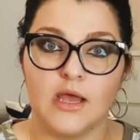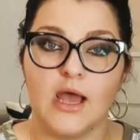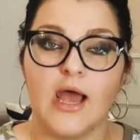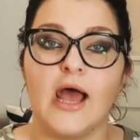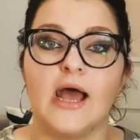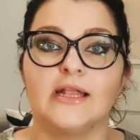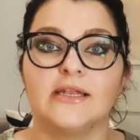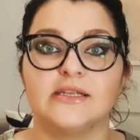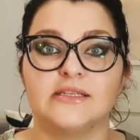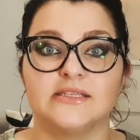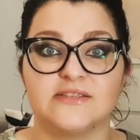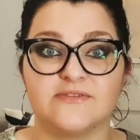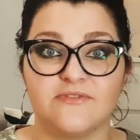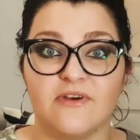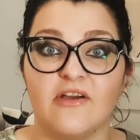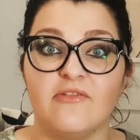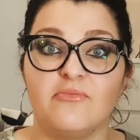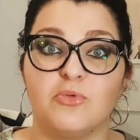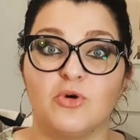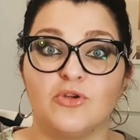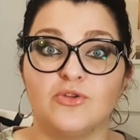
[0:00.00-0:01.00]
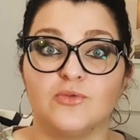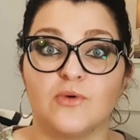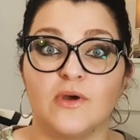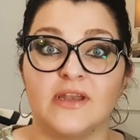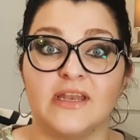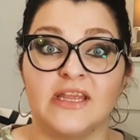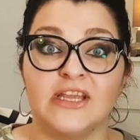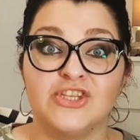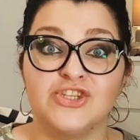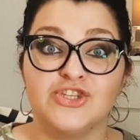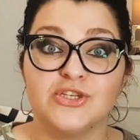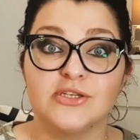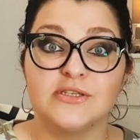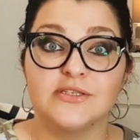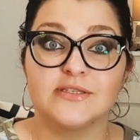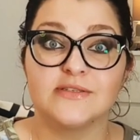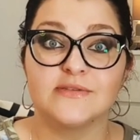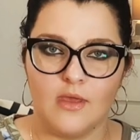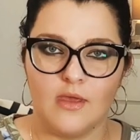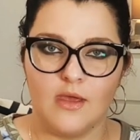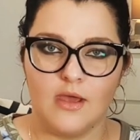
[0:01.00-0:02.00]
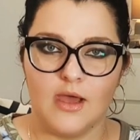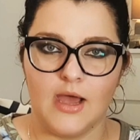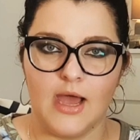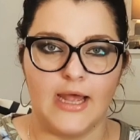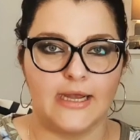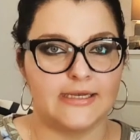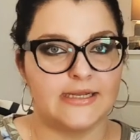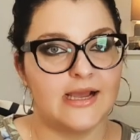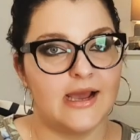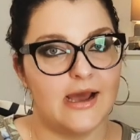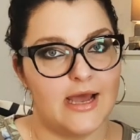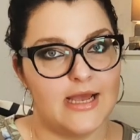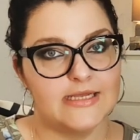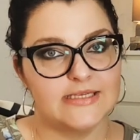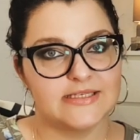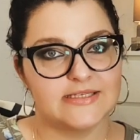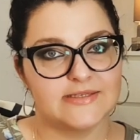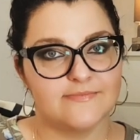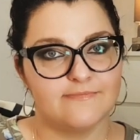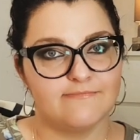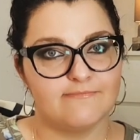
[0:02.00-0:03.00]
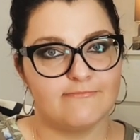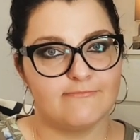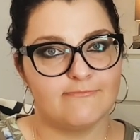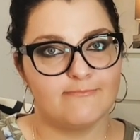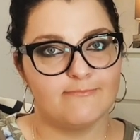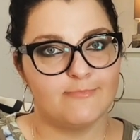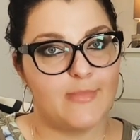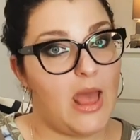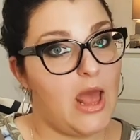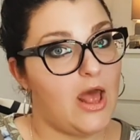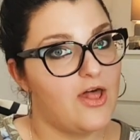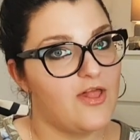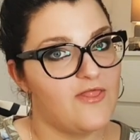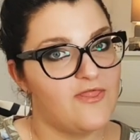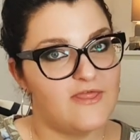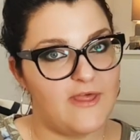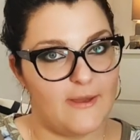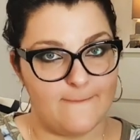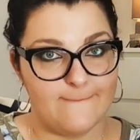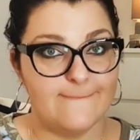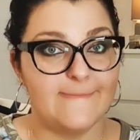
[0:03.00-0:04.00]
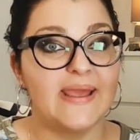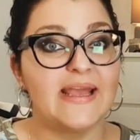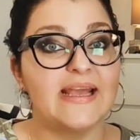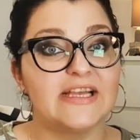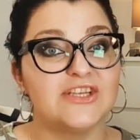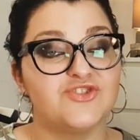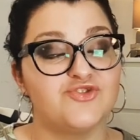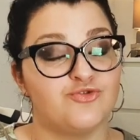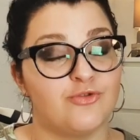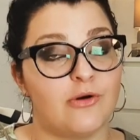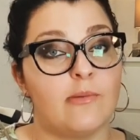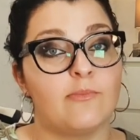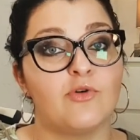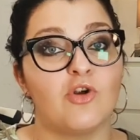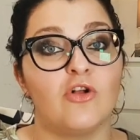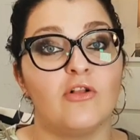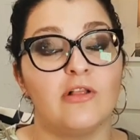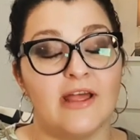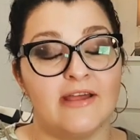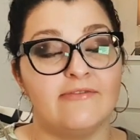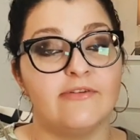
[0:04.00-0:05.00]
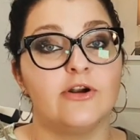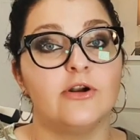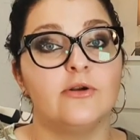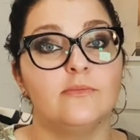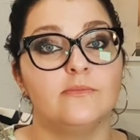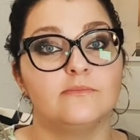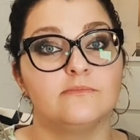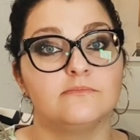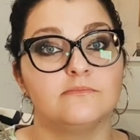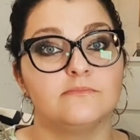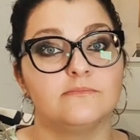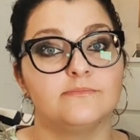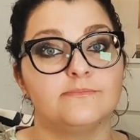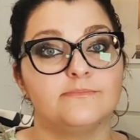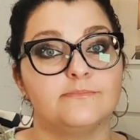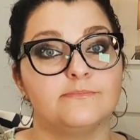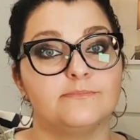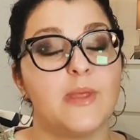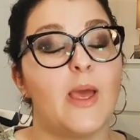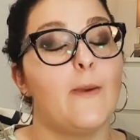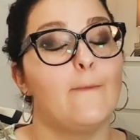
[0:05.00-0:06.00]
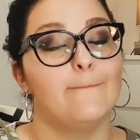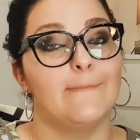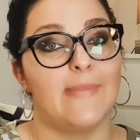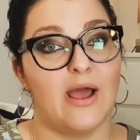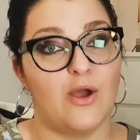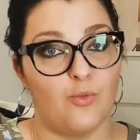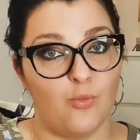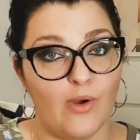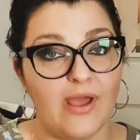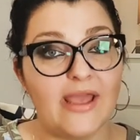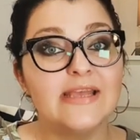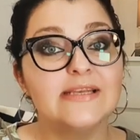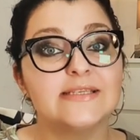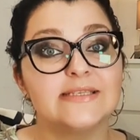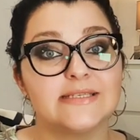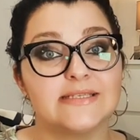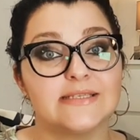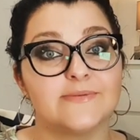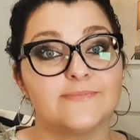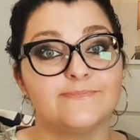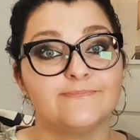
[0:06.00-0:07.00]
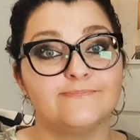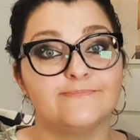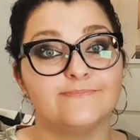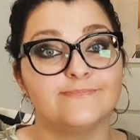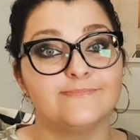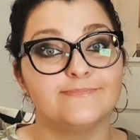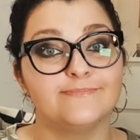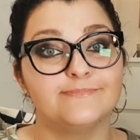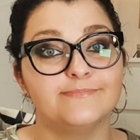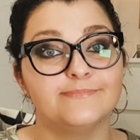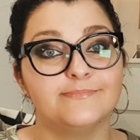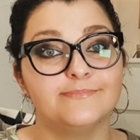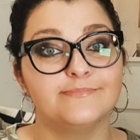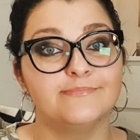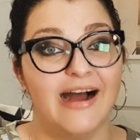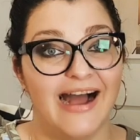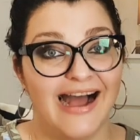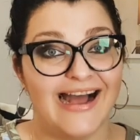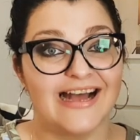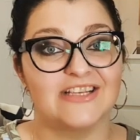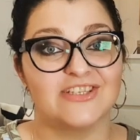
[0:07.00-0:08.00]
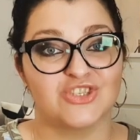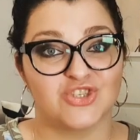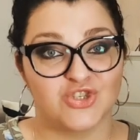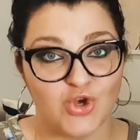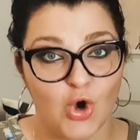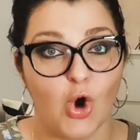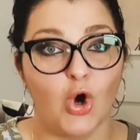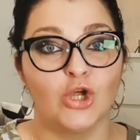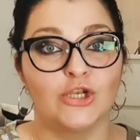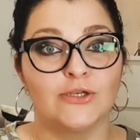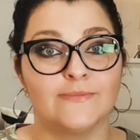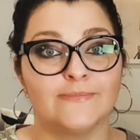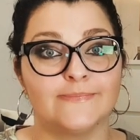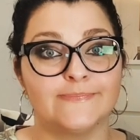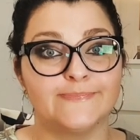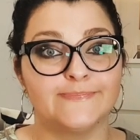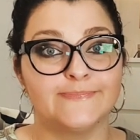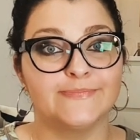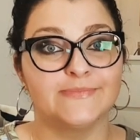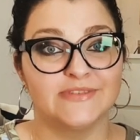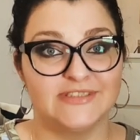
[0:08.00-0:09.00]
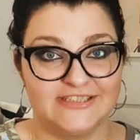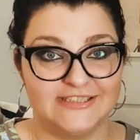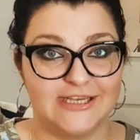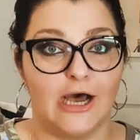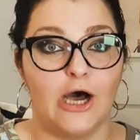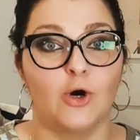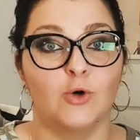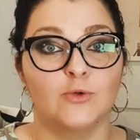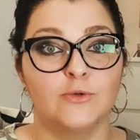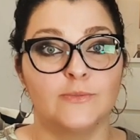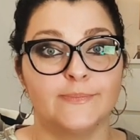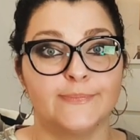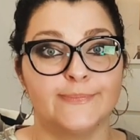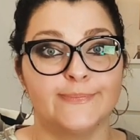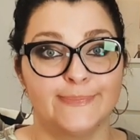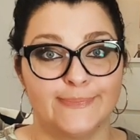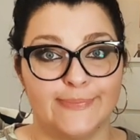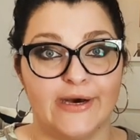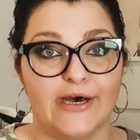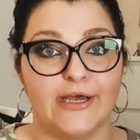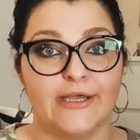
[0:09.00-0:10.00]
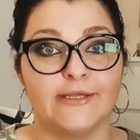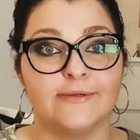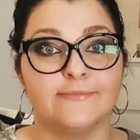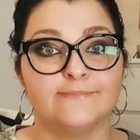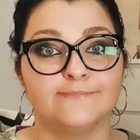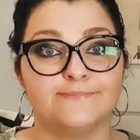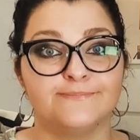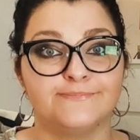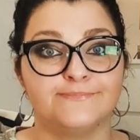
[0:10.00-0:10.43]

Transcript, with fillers: and it's 5.1 inches and guys the biggest drum roll ever my waist has gone down by